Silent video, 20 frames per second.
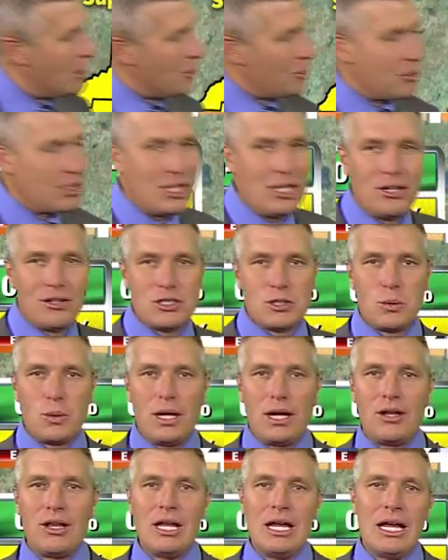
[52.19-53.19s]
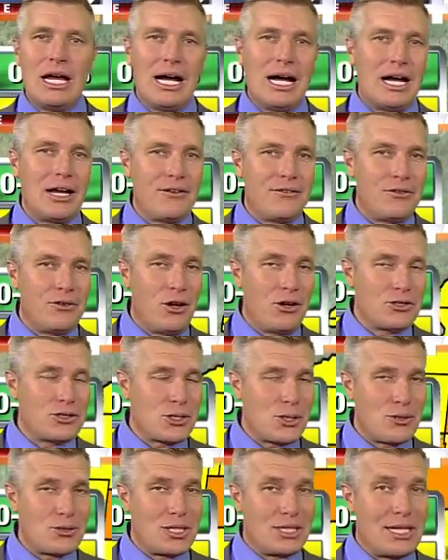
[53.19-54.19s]
color here as well. Uh, you've
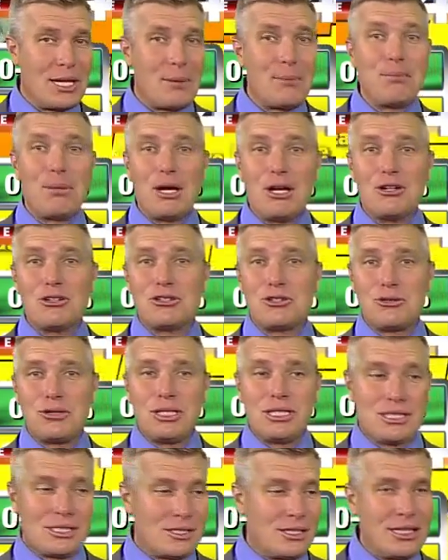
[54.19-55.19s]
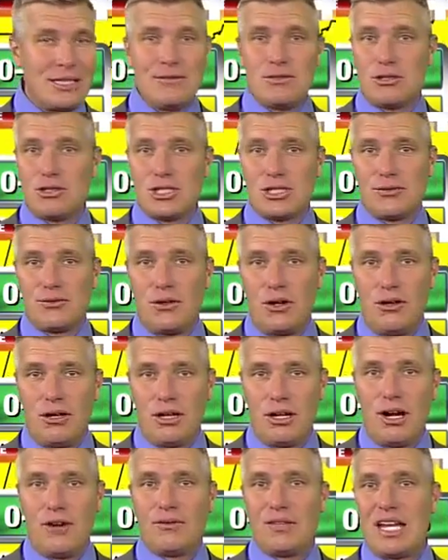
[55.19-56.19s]
also noticed a lot of bare trees, and the leaves are just
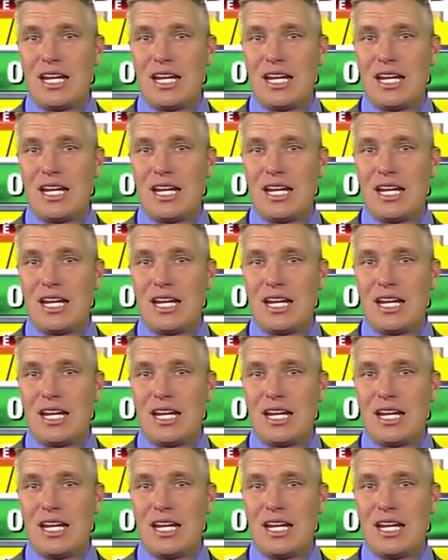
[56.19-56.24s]
falling off.